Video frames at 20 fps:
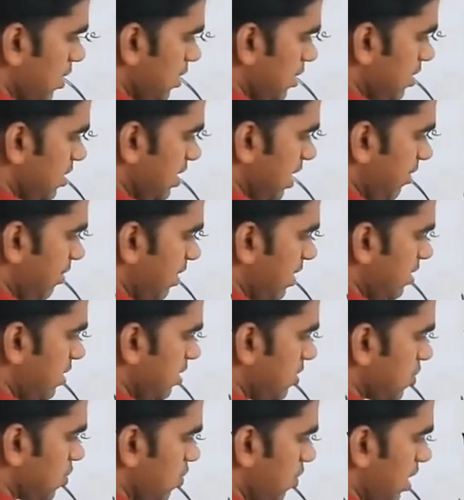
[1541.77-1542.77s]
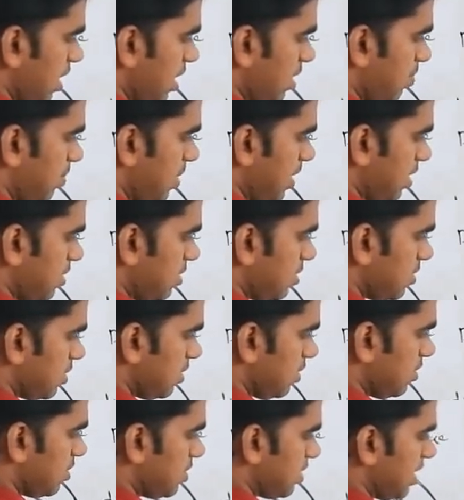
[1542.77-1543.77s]
7 the square plus
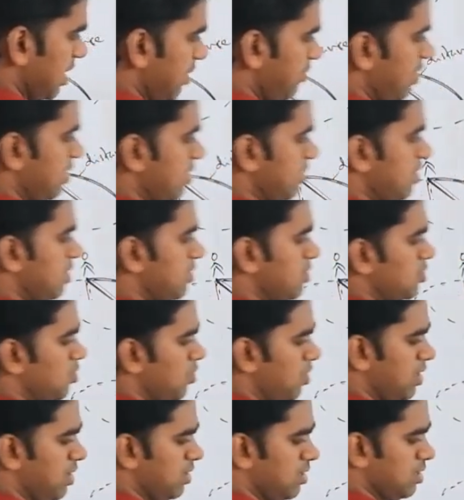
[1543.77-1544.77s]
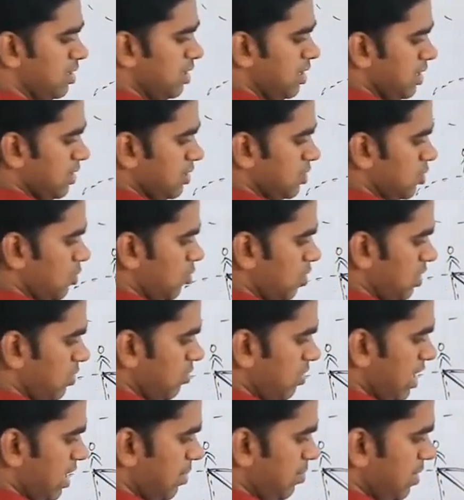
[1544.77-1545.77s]
7 the square. So what
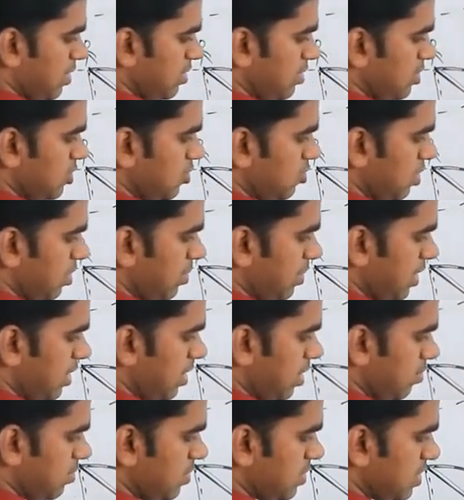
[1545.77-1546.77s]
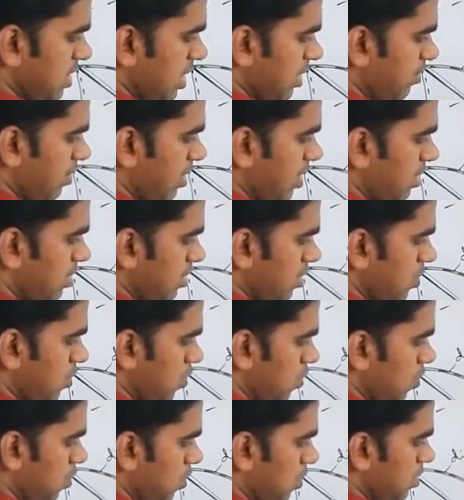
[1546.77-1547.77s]
will happen? This will become 7
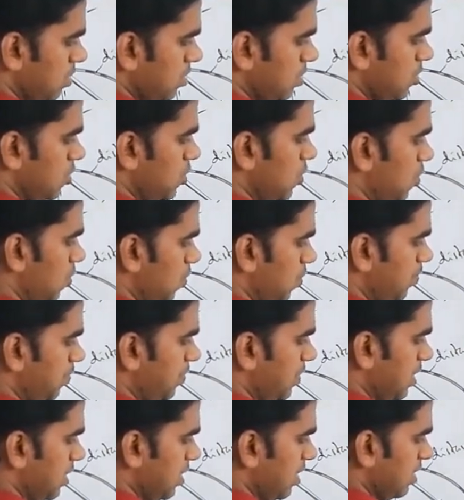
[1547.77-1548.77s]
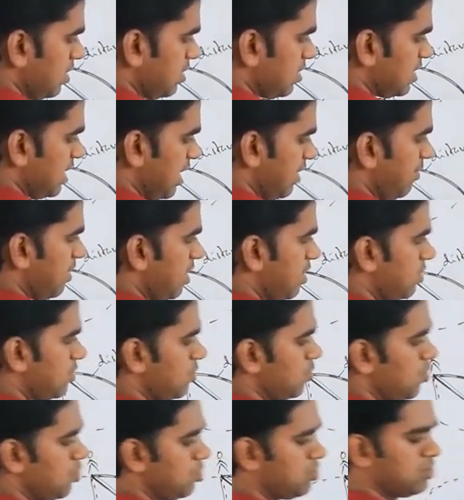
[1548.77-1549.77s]
root 2. 7
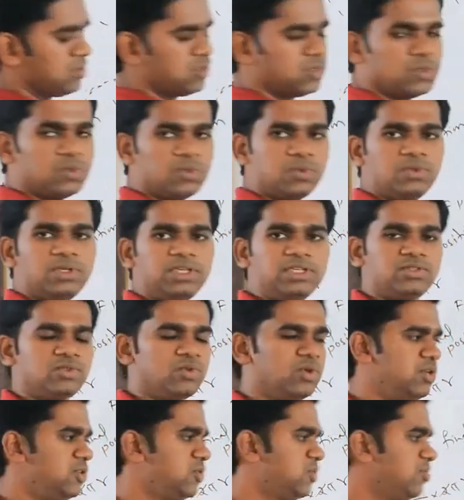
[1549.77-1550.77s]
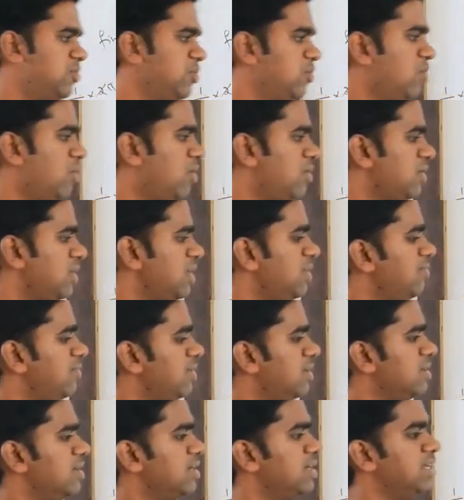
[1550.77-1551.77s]
root 2 is going to be what?
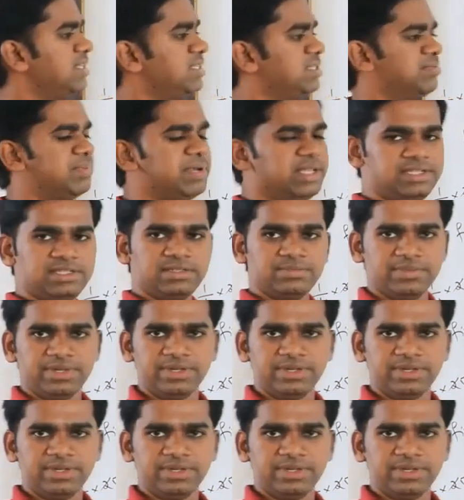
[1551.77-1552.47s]
Your displacement.